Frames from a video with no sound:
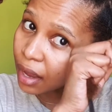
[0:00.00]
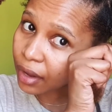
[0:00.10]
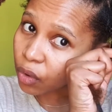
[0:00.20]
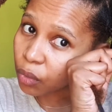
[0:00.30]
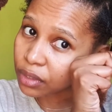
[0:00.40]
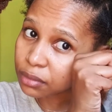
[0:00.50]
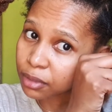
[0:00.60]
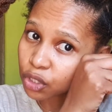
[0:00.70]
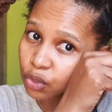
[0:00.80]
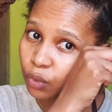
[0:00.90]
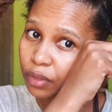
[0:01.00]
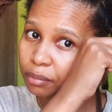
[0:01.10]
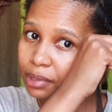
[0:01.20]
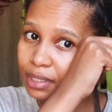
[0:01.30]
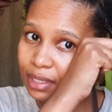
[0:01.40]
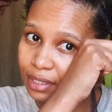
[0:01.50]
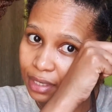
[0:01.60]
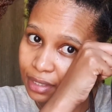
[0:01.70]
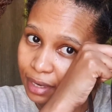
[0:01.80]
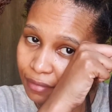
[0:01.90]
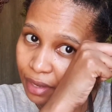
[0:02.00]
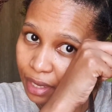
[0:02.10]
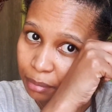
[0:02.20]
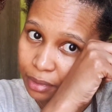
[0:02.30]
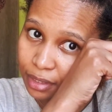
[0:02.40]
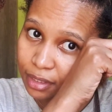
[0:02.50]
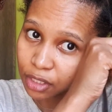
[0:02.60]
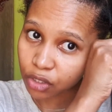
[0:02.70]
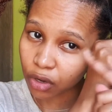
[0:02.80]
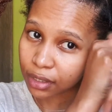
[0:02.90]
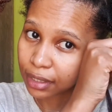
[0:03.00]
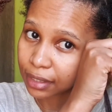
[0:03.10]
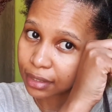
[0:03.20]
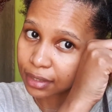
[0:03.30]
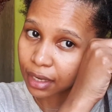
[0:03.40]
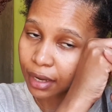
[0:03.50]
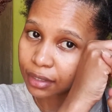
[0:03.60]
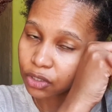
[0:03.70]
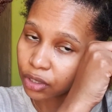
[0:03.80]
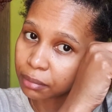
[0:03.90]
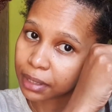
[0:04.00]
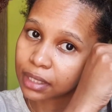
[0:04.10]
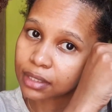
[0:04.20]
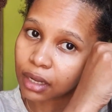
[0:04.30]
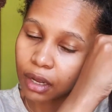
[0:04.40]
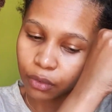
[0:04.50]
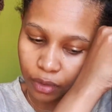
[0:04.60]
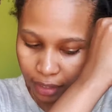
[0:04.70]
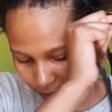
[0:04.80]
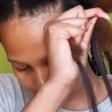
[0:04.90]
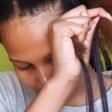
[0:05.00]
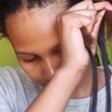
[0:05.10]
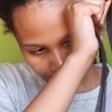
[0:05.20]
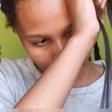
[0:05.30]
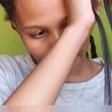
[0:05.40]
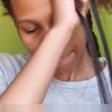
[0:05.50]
I always make sure the piece that doesn't have hair piece is on either side. So it can be this side or that side.